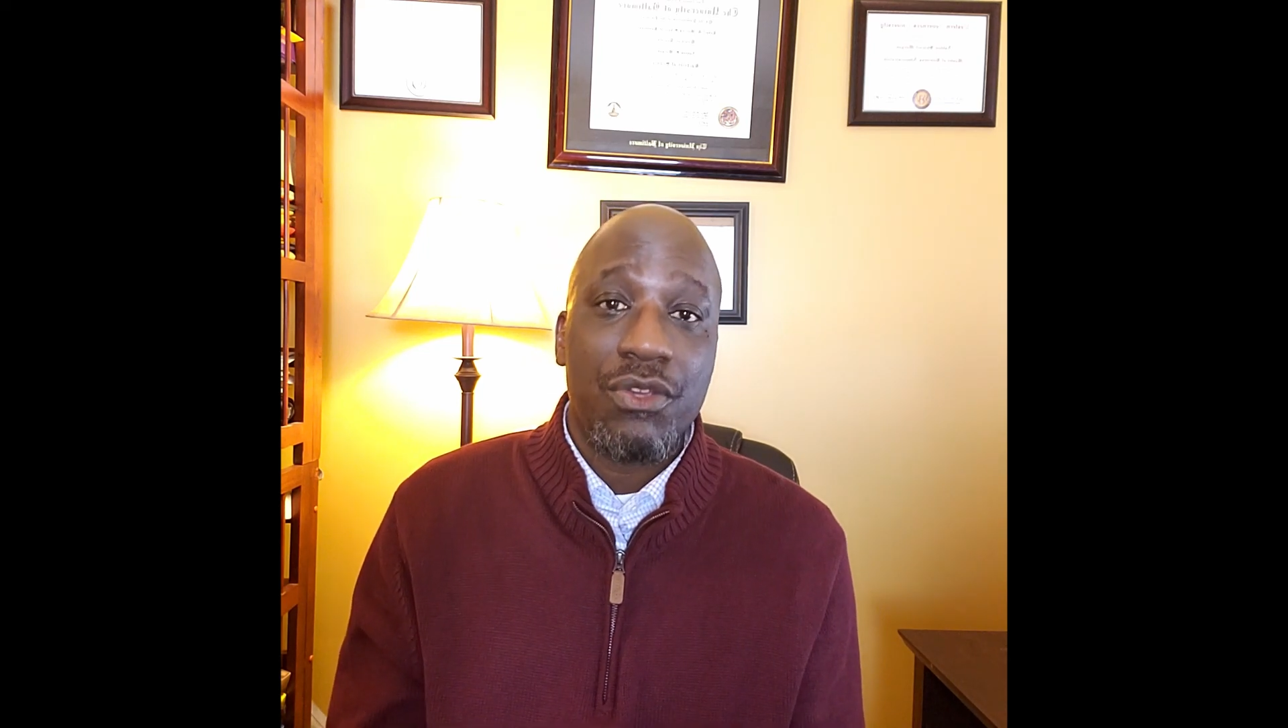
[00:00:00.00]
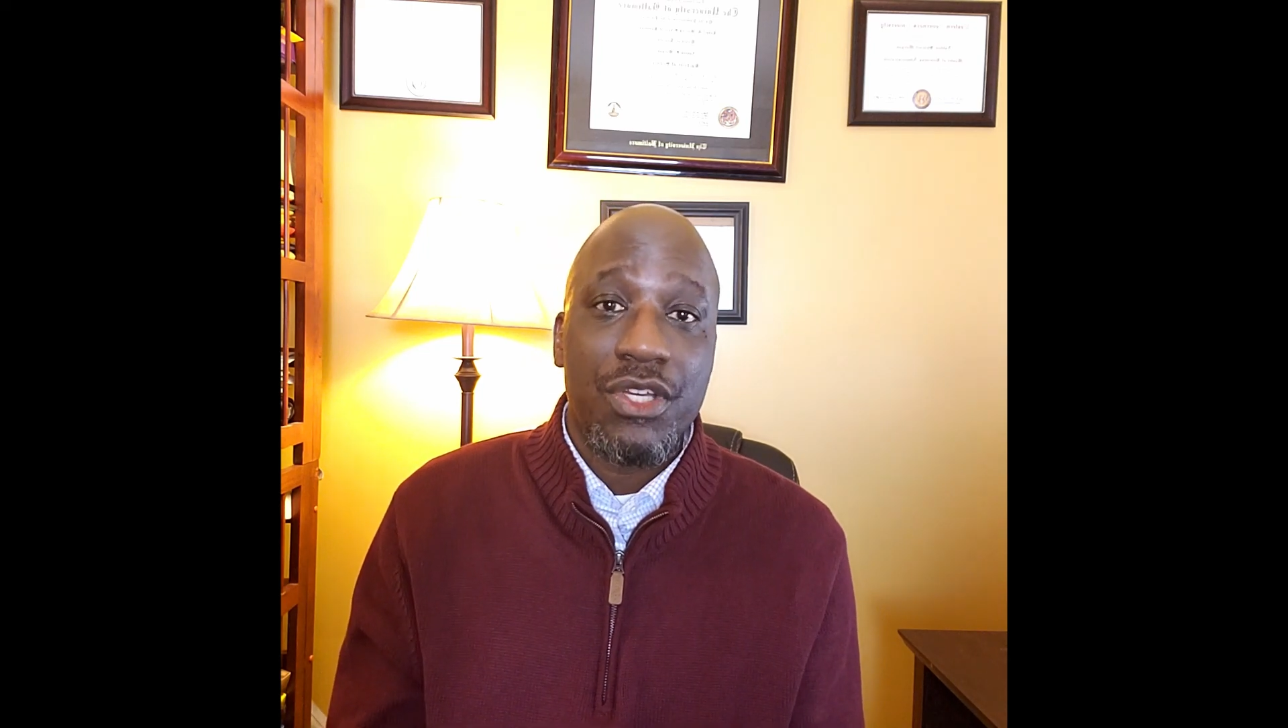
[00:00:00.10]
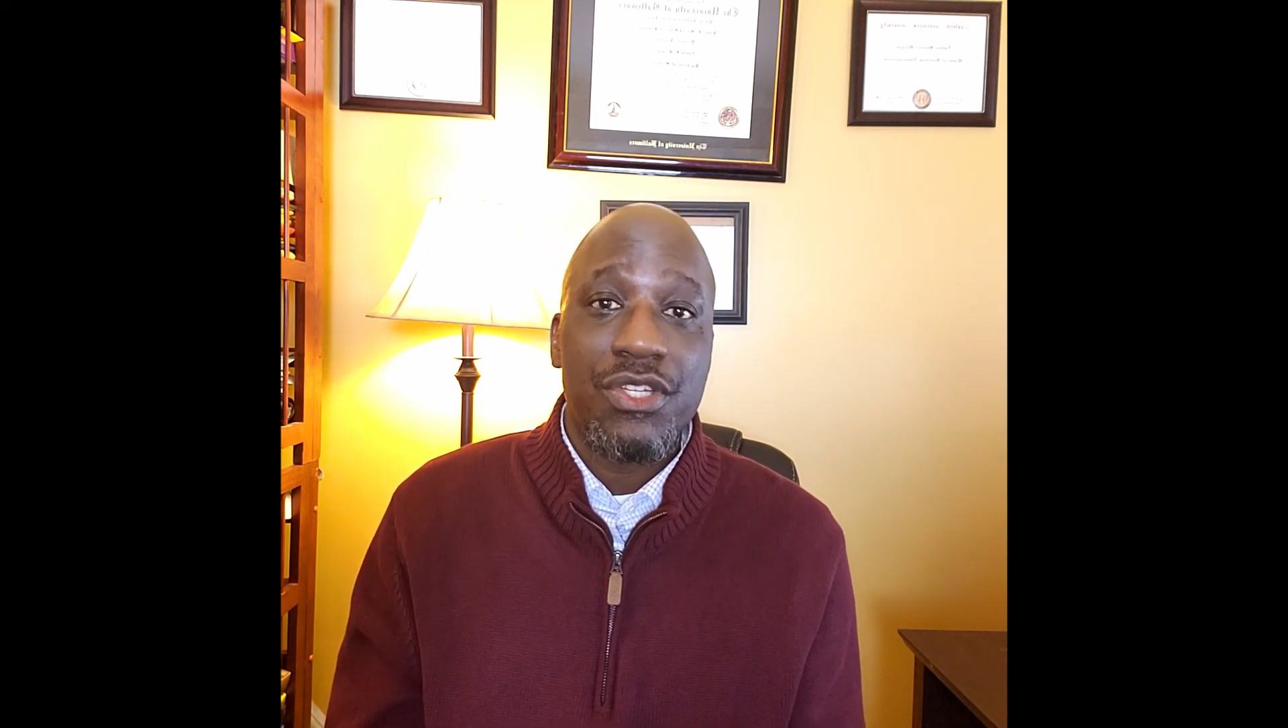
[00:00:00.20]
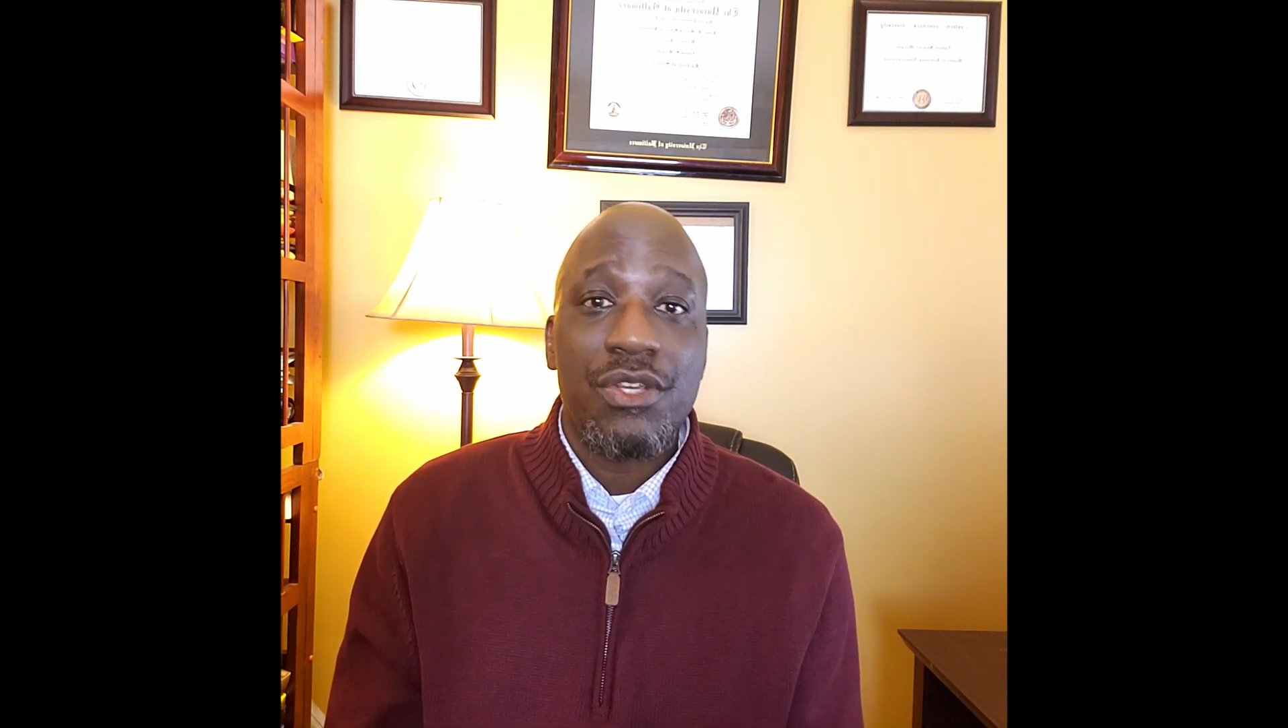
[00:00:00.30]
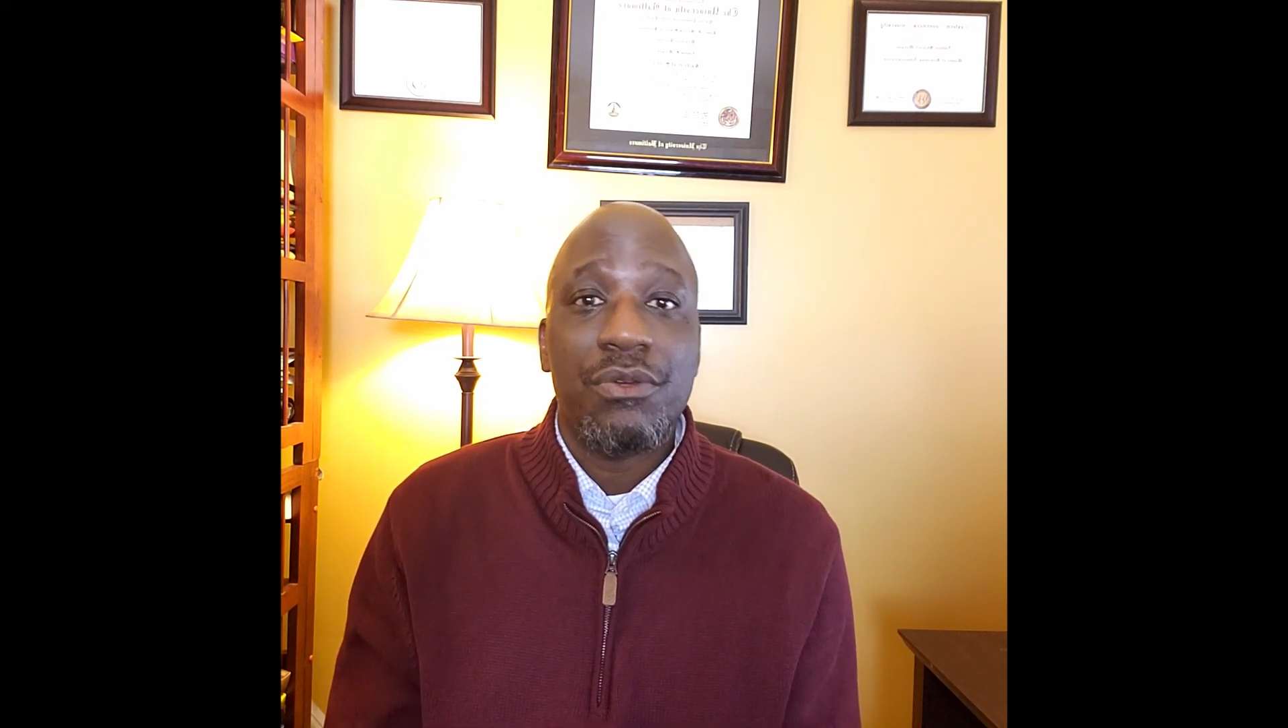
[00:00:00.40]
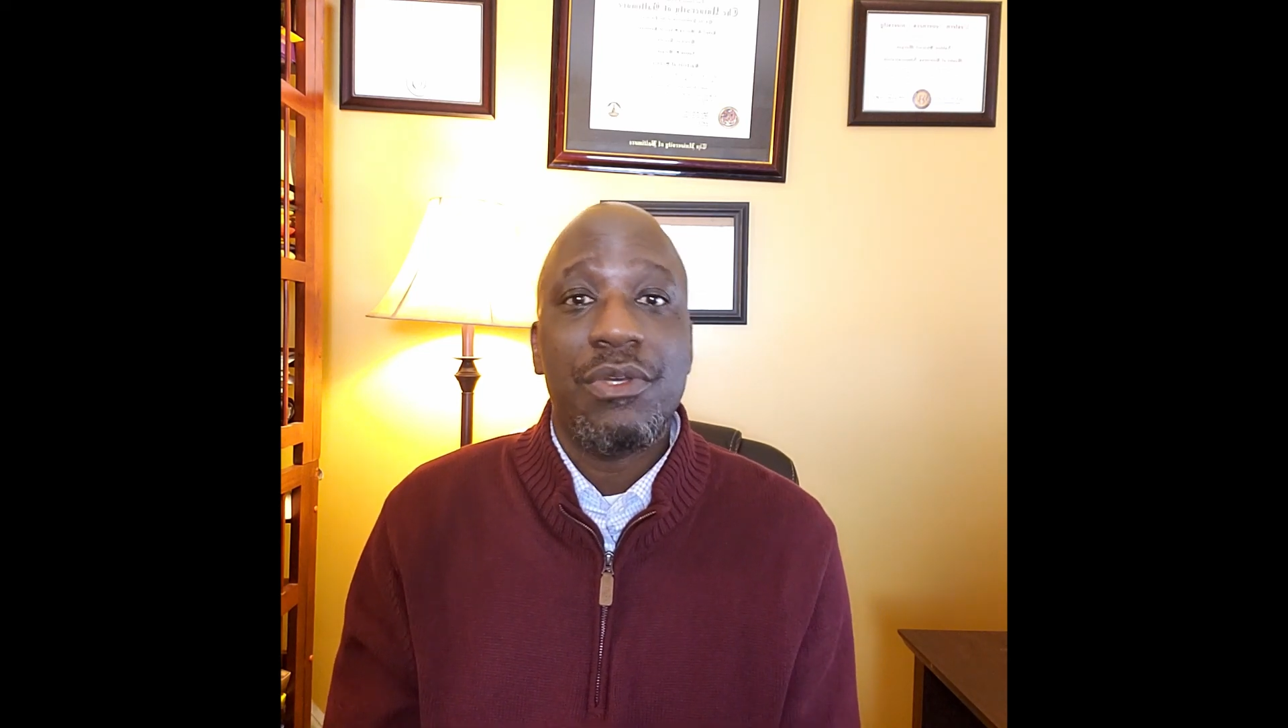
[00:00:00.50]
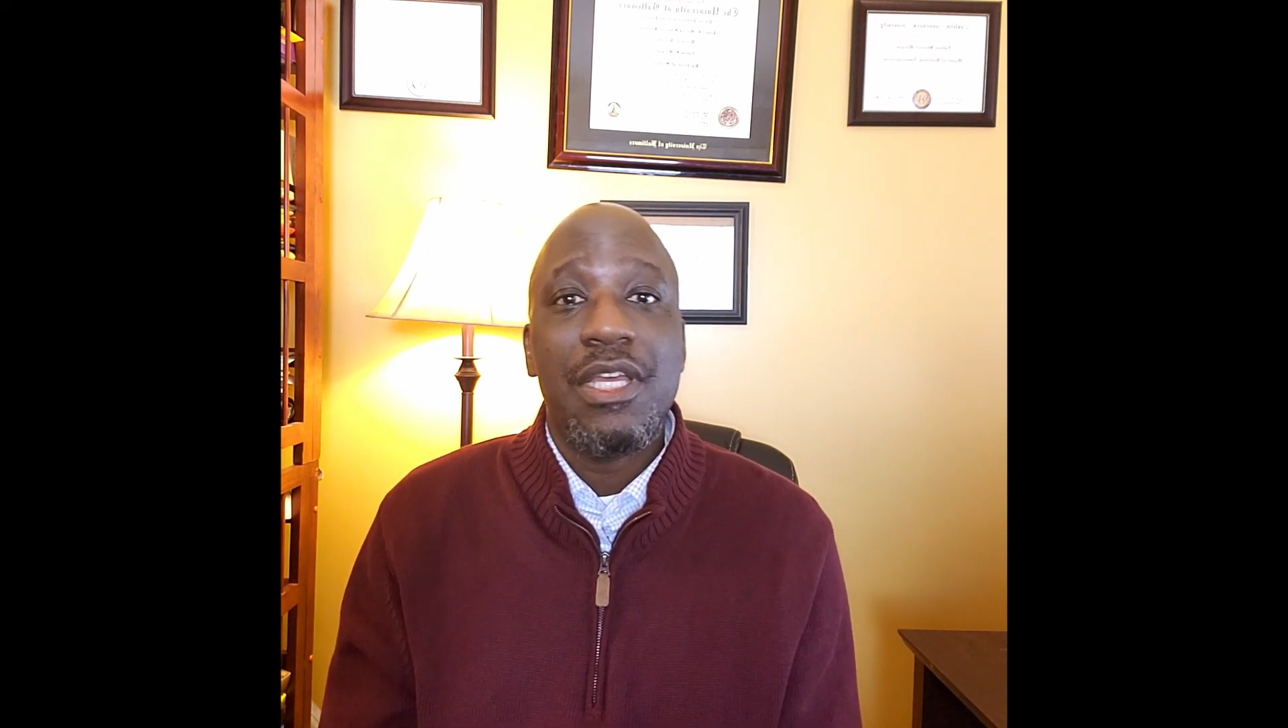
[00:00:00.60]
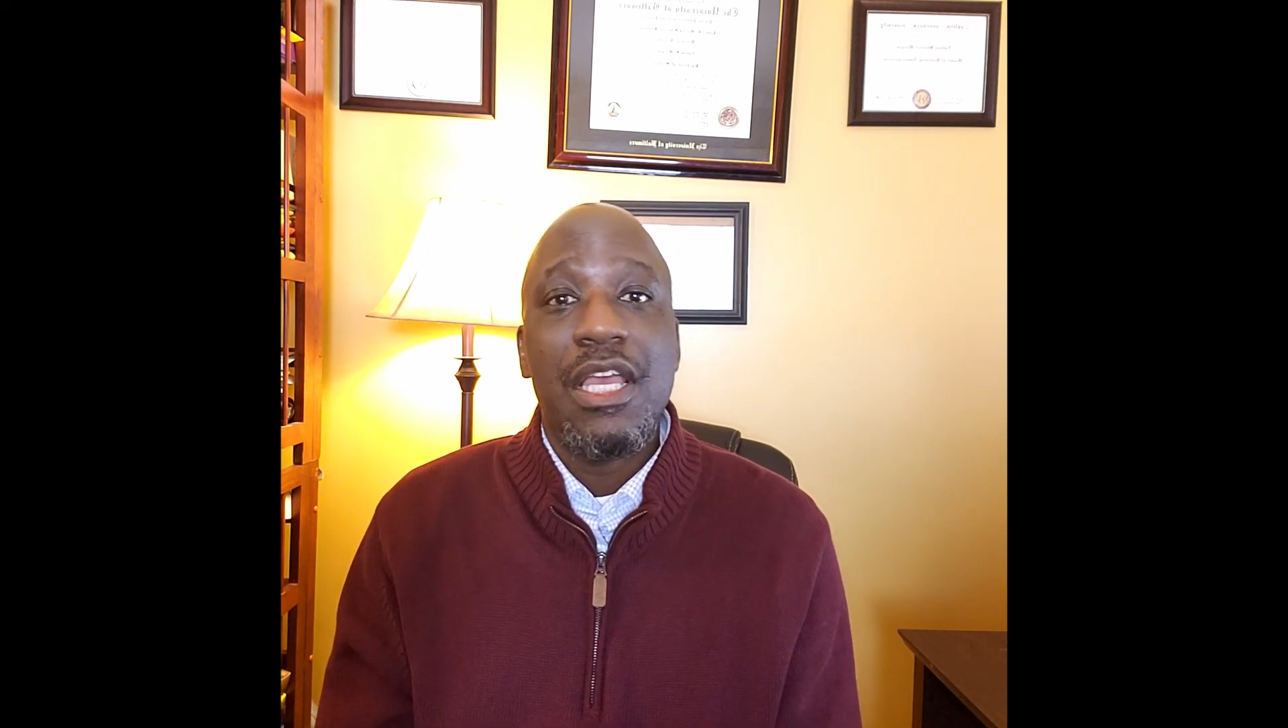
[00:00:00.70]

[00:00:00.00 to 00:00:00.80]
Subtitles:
you could do.